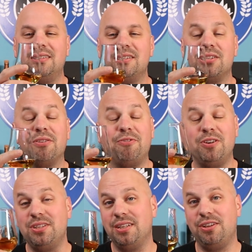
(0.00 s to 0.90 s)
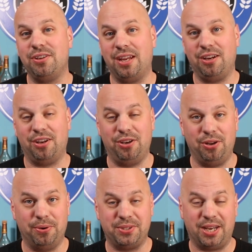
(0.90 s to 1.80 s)
So the first thing that you're getting on the
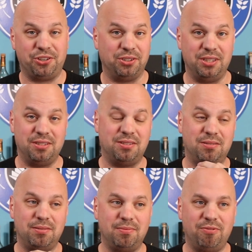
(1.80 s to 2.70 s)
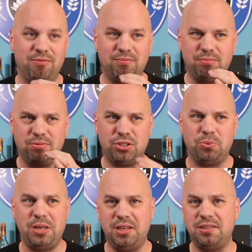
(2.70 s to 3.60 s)
nose actually is
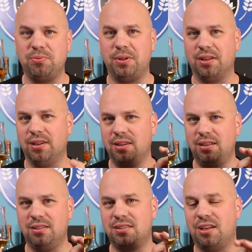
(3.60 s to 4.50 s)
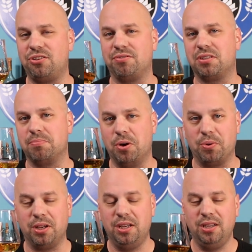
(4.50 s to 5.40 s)
sweetness with a little touch of
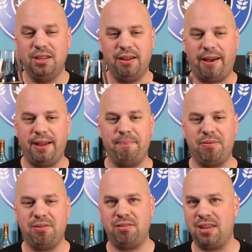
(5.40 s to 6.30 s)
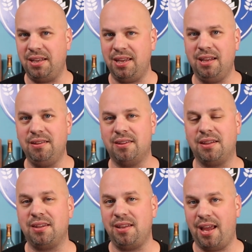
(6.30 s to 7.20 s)
smoke. I'm thinking
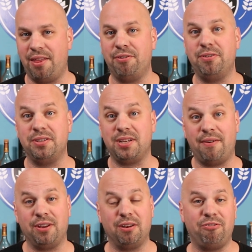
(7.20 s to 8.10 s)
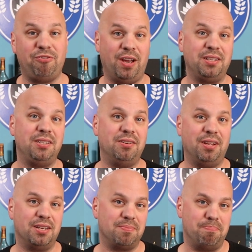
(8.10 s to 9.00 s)
that the heather is having an effect here
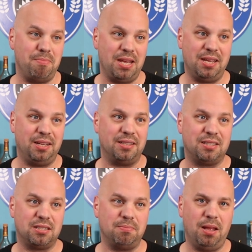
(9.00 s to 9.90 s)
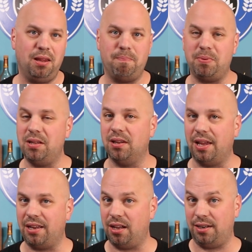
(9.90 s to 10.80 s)
that's making it smell a bit
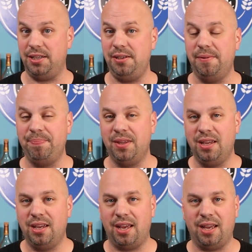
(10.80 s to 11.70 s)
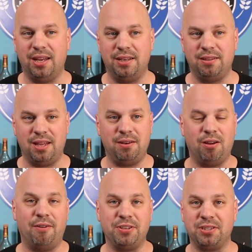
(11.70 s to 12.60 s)
like honey. And then
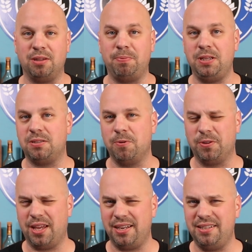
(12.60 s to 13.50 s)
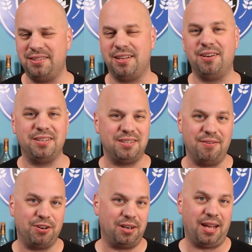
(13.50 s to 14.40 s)
obviously the peat smoke that is there, it's
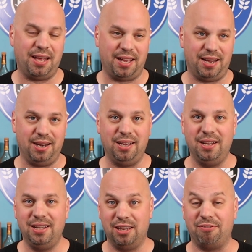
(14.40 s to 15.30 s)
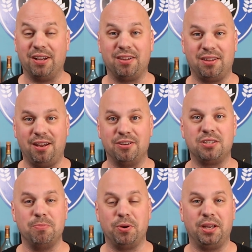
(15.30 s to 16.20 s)
never going to hide. And the fact that they are
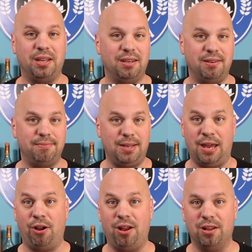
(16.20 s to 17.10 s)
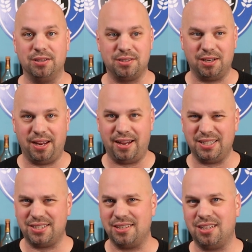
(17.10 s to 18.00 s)
smoking it at all is going to add
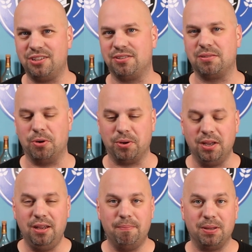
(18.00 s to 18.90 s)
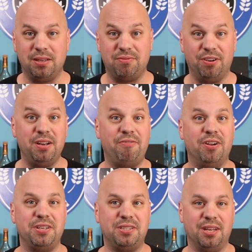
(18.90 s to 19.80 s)
just a touch of smoke, but it's very,
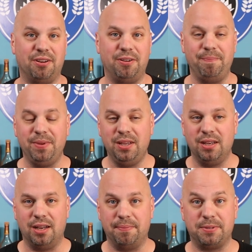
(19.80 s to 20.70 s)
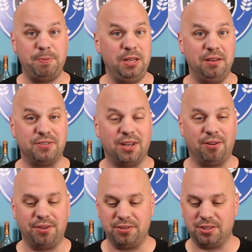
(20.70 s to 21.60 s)
very subtle. Um, speaking of
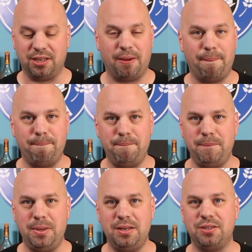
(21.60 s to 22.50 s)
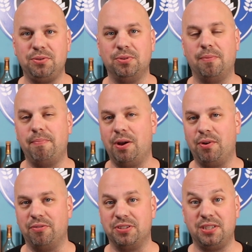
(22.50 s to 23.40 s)
subtle, there's like a minuscule
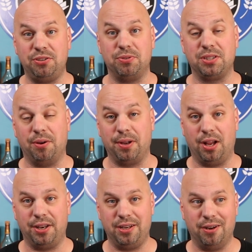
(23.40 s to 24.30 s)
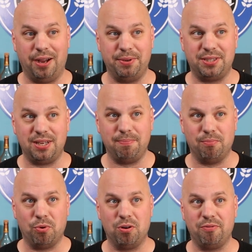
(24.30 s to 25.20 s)
amount of citrus going on here. I would say
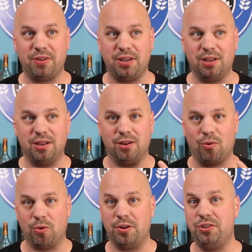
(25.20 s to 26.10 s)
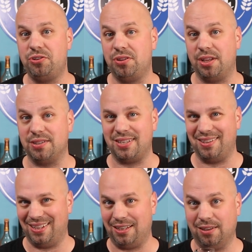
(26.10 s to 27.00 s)
more of a orange than say
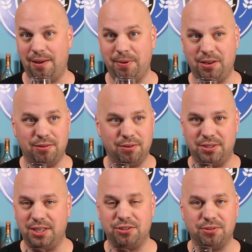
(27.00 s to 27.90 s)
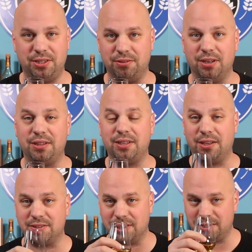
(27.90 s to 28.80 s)
like a lemon or a tangerine or anything
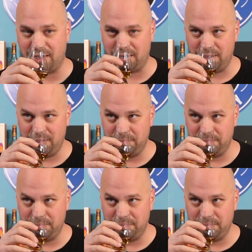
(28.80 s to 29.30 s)
else like that.